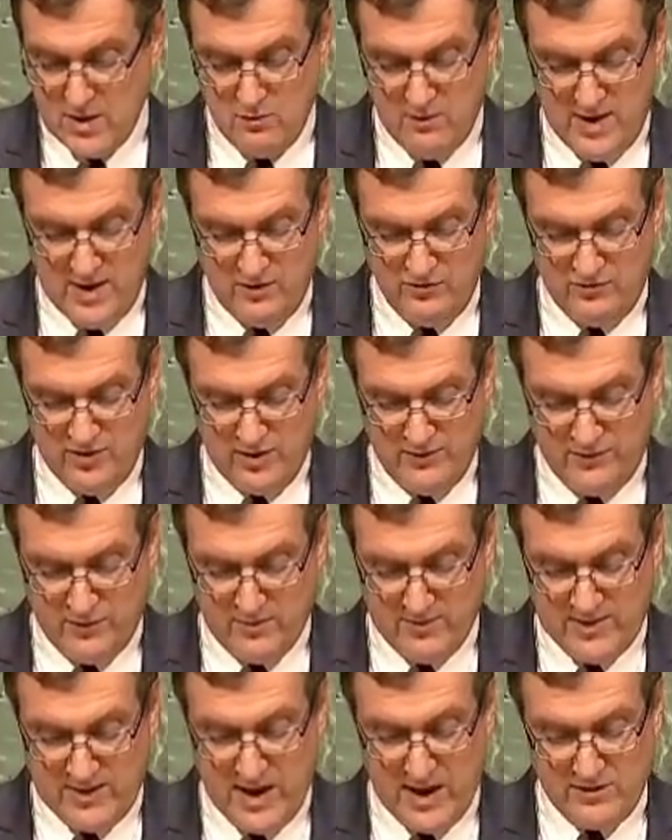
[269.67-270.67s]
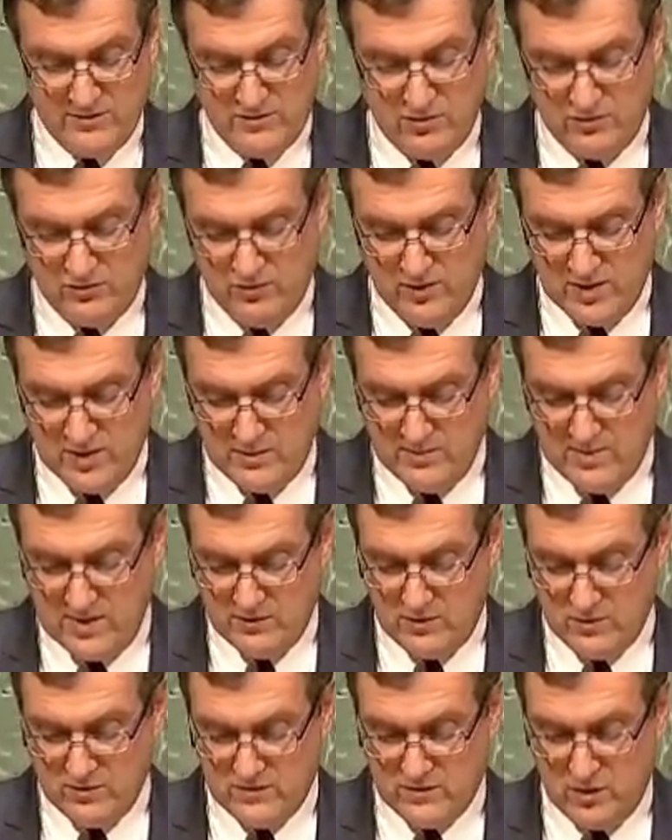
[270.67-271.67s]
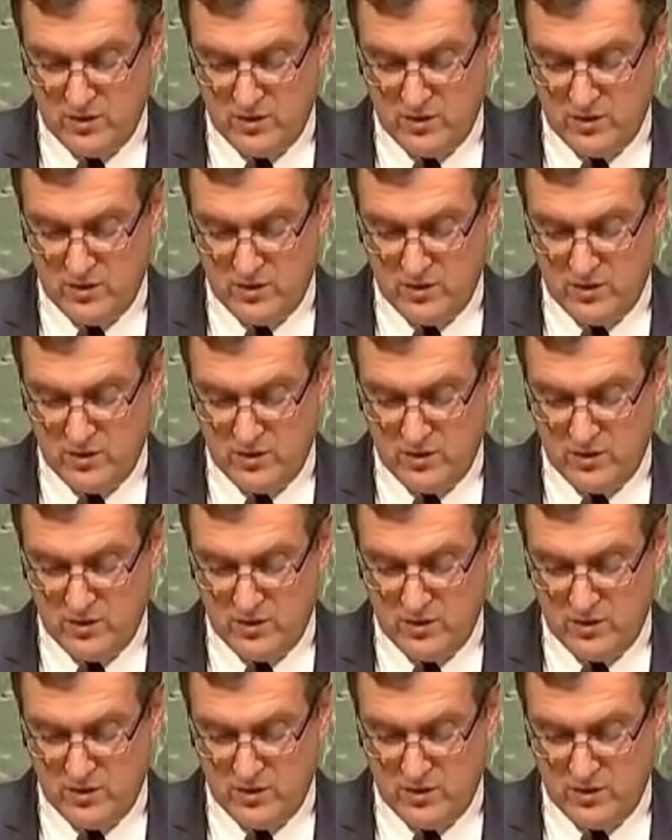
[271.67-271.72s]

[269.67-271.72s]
ranging from cancer treatment to